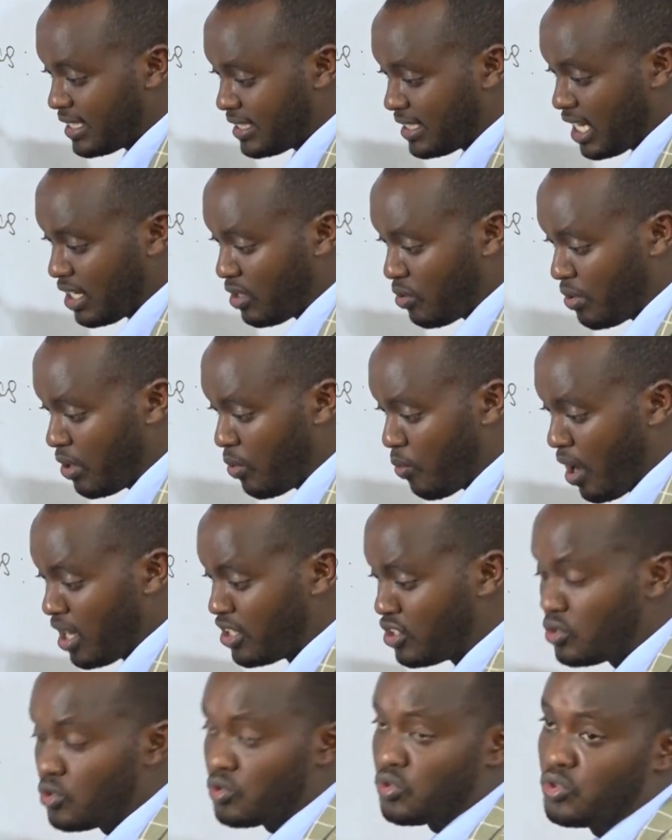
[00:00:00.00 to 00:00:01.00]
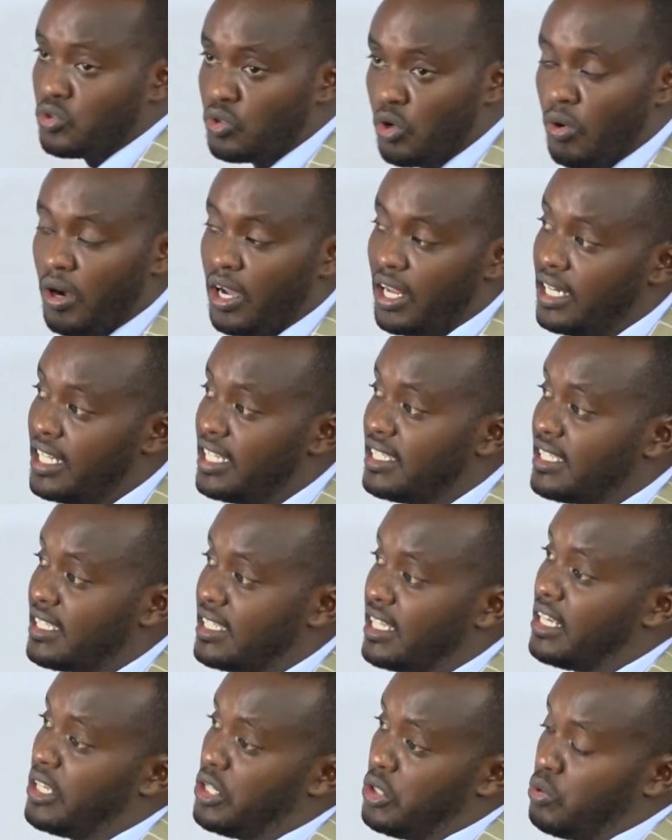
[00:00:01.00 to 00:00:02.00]
that we want to store. Let's
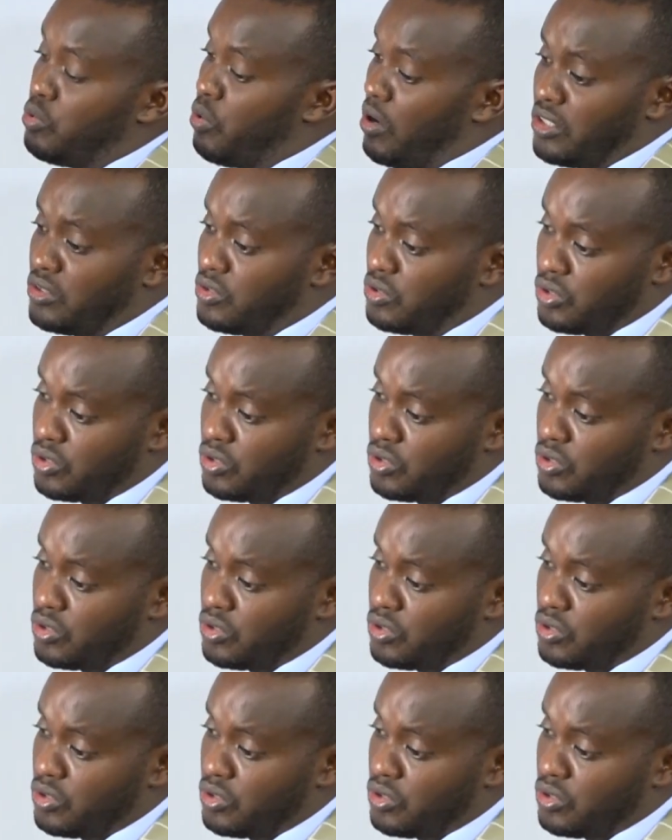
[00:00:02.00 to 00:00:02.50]
say you want to